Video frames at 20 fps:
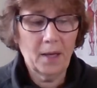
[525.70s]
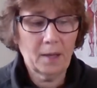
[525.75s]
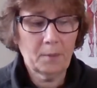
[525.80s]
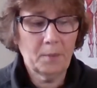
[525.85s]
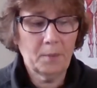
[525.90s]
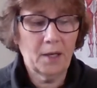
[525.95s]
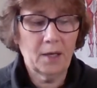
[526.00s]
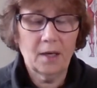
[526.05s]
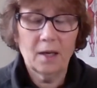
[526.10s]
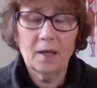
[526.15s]

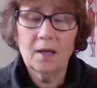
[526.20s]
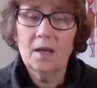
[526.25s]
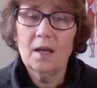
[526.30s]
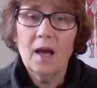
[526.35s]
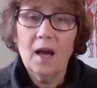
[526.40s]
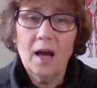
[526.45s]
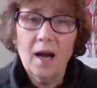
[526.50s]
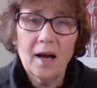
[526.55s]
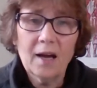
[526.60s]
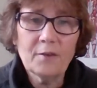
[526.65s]
pain.
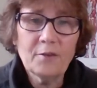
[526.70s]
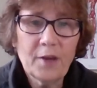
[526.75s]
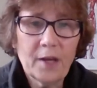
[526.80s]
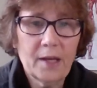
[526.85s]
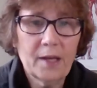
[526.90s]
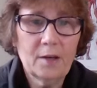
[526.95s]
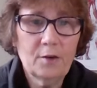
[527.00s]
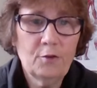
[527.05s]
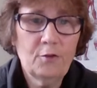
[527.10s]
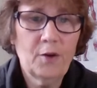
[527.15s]
I've
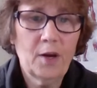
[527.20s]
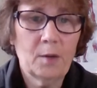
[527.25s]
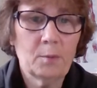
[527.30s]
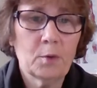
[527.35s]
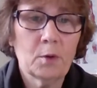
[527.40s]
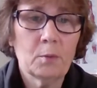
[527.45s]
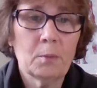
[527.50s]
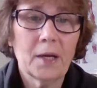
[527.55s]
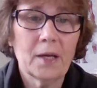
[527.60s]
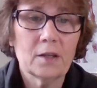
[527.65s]
had
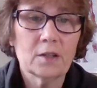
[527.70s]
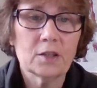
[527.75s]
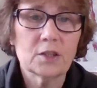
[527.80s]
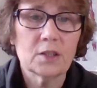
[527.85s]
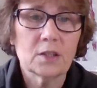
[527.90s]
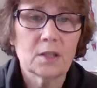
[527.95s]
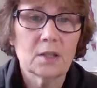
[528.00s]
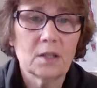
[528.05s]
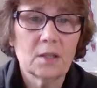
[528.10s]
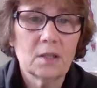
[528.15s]

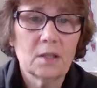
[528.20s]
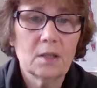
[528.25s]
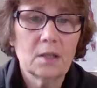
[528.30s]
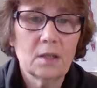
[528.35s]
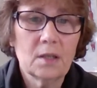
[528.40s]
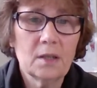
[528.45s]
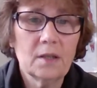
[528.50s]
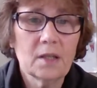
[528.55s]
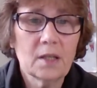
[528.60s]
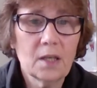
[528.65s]
fibromyalgia,
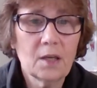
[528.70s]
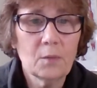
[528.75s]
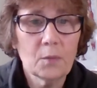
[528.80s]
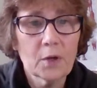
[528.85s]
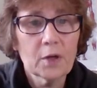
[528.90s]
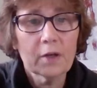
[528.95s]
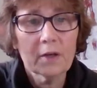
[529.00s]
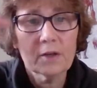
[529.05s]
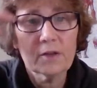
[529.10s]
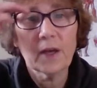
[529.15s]
and the key
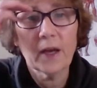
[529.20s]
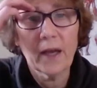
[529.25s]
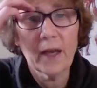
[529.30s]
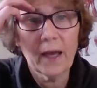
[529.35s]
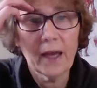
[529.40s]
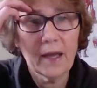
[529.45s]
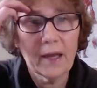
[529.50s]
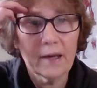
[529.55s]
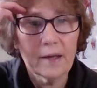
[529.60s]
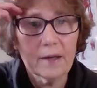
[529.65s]
word is I
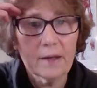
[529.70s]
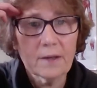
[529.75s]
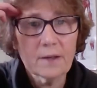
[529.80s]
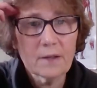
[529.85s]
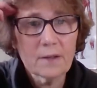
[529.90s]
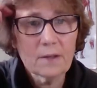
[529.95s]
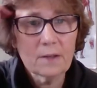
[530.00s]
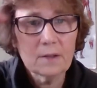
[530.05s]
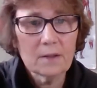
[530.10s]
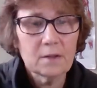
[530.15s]
had it,
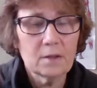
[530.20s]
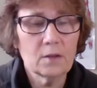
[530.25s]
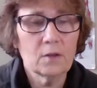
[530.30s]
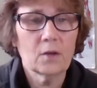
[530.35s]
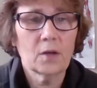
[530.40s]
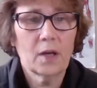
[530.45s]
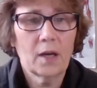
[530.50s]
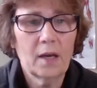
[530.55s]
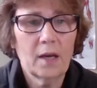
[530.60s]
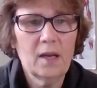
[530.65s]

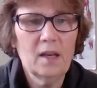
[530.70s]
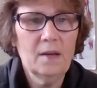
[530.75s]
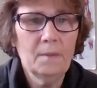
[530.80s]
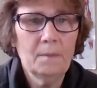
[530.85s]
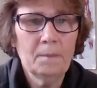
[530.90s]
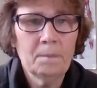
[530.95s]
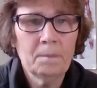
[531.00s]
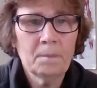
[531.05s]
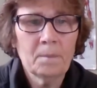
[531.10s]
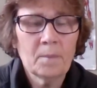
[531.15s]
okay?
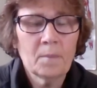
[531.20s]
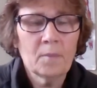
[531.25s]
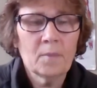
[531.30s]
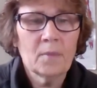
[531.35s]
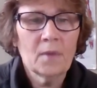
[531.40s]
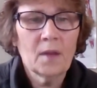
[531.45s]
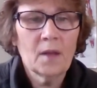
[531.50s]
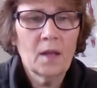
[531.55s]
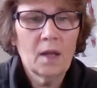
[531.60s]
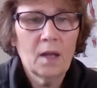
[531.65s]

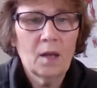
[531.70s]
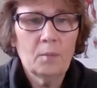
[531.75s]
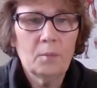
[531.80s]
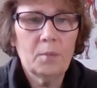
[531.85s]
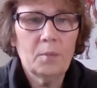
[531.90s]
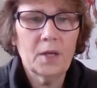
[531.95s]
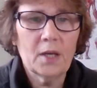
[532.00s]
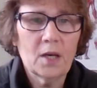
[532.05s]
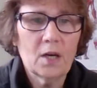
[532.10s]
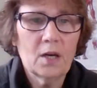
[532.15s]

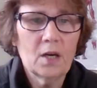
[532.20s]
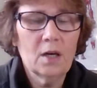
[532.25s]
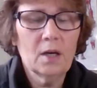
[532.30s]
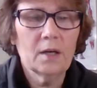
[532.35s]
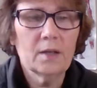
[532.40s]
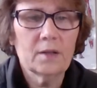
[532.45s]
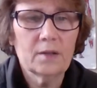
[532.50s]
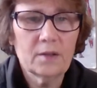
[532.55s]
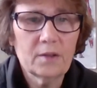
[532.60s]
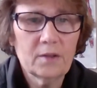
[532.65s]

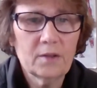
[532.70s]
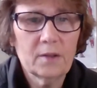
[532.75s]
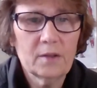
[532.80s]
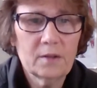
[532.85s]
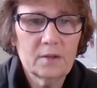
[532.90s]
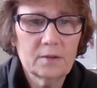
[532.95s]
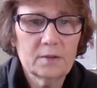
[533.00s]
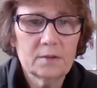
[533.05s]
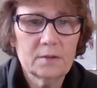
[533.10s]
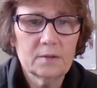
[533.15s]
Because
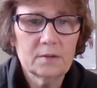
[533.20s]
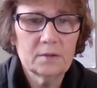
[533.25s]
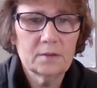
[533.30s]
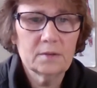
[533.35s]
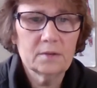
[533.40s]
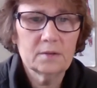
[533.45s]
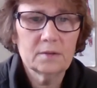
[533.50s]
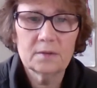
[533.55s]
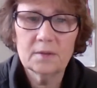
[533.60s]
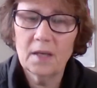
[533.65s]

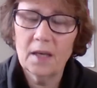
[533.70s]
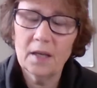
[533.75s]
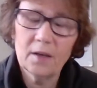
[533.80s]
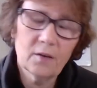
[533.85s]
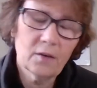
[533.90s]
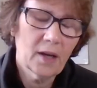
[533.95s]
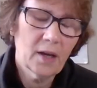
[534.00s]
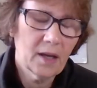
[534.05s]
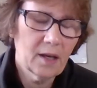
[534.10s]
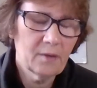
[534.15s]
I
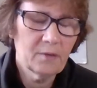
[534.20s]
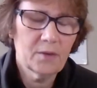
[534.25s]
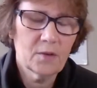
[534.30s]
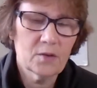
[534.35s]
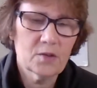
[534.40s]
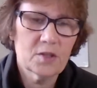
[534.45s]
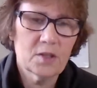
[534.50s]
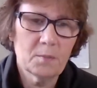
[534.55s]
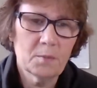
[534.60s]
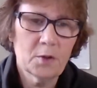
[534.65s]
don't have
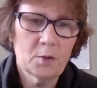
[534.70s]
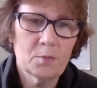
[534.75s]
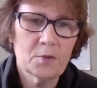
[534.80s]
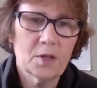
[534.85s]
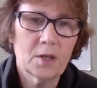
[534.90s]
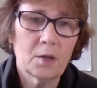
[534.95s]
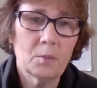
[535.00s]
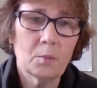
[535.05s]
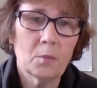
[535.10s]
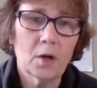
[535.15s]
those symptoms
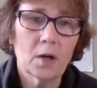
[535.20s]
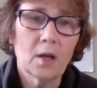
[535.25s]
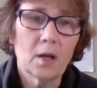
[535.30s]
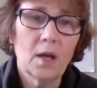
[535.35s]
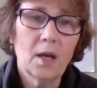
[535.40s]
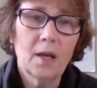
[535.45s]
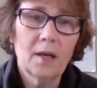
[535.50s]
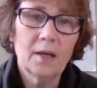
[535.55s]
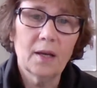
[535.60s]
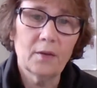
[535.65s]
anymore.
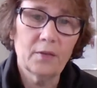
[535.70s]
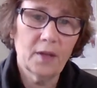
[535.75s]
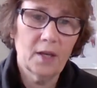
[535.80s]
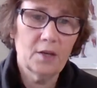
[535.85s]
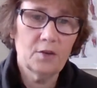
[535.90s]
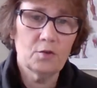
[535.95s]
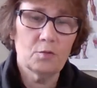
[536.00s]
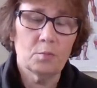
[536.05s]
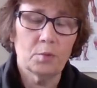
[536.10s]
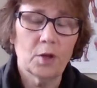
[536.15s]
Now,
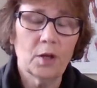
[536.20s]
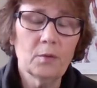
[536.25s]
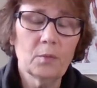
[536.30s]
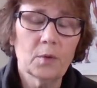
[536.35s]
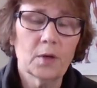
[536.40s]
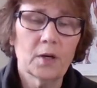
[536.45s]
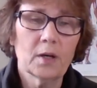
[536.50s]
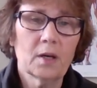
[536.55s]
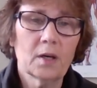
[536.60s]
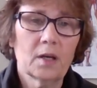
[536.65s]
they do blood
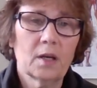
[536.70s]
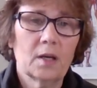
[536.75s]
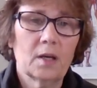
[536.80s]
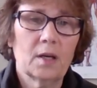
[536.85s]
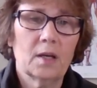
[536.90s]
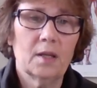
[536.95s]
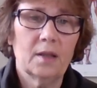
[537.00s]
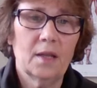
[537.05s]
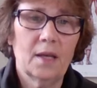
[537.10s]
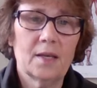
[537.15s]
work,
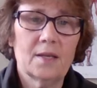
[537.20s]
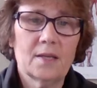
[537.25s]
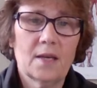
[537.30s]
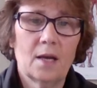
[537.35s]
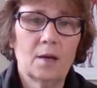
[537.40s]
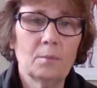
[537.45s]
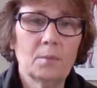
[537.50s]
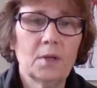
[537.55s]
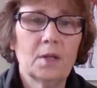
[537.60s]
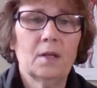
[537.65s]
and they
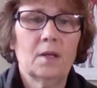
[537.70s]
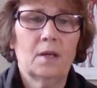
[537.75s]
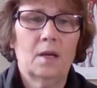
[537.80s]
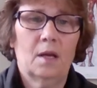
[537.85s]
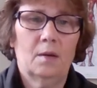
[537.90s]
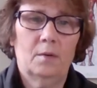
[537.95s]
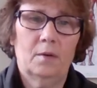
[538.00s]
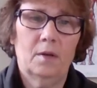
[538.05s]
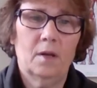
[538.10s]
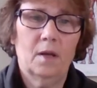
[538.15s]
tell me that
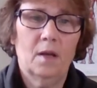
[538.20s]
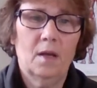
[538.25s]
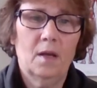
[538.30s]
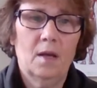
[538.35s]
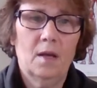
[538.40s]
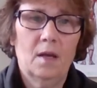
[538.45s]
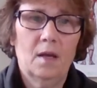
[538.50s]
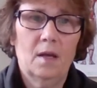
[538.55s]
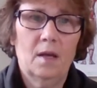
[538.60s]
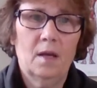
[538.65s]
I
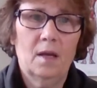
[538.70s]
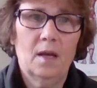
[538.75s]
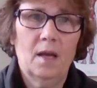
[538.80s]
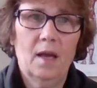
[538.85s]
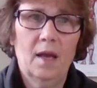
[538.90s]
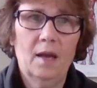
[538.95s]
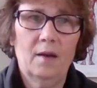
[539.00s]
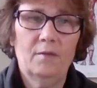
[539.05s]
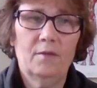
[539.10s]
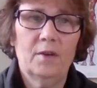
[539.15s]

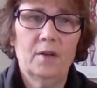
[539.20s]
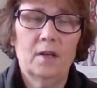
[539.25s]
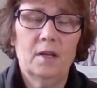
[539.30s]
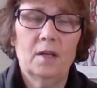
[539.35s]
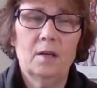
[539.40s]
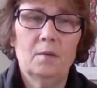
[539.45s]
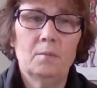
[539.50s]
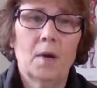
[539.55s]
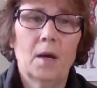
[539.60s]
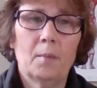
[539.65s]
have it
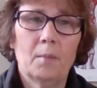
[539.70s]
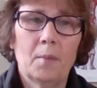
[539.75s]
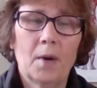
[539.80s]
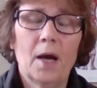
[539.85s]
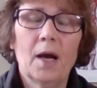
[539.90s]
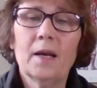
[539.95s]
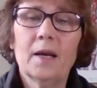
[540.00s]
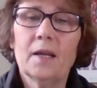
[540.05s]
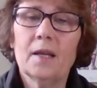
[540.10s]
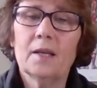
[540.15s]
in my
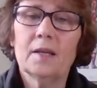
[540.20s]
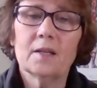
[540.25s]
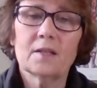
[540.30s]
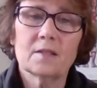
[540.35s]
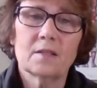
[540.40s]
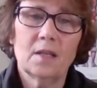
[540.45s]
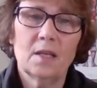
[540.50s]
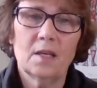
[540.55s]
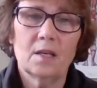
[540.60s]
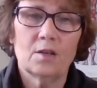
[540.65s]
body and
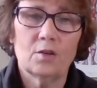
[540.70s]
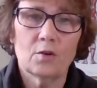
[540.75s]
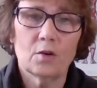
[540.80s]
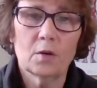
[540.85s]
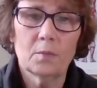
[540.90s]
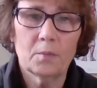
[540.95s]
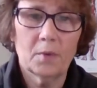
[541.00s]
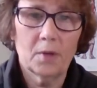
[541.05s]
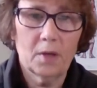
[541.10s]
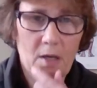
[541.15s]
it's laying
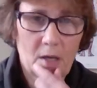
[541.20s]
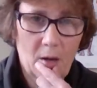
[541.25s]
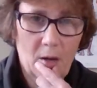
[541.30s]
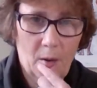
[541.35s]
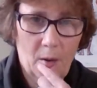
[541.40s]
dormant,